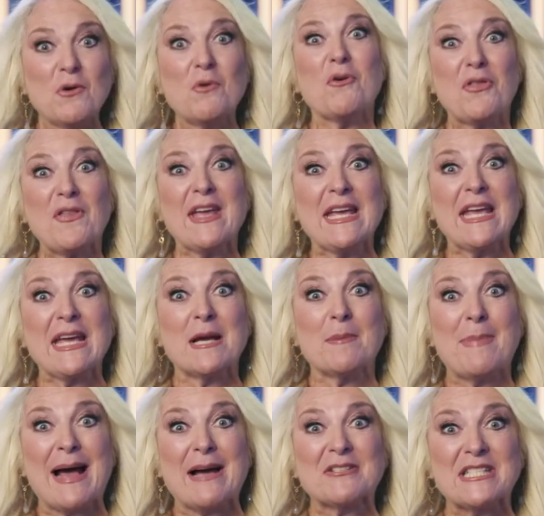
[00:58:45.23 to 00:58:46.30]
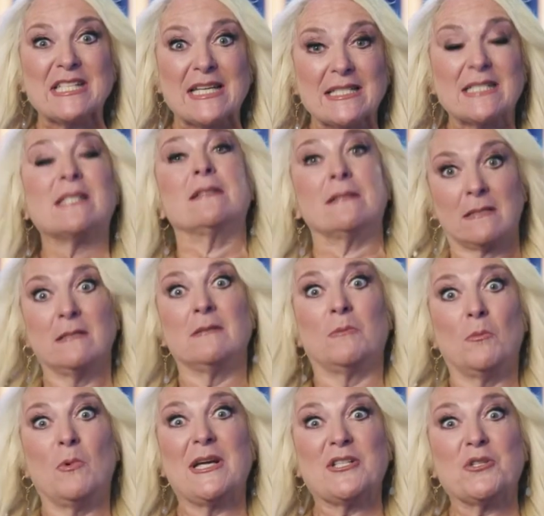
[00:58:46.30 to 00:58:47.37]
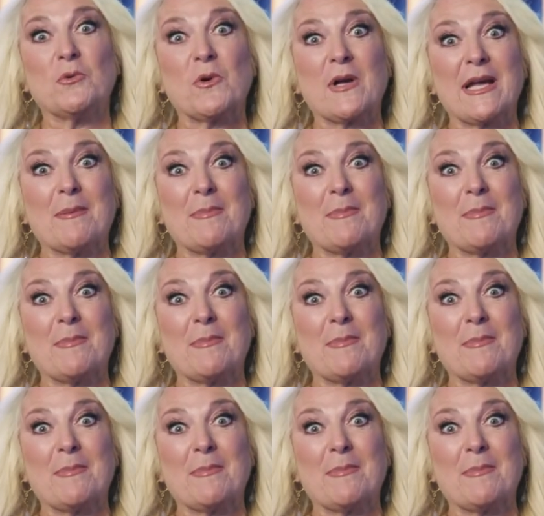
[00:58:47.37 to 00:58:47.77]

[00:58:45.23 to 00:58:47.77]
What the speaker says: you're thinking about it, we're talking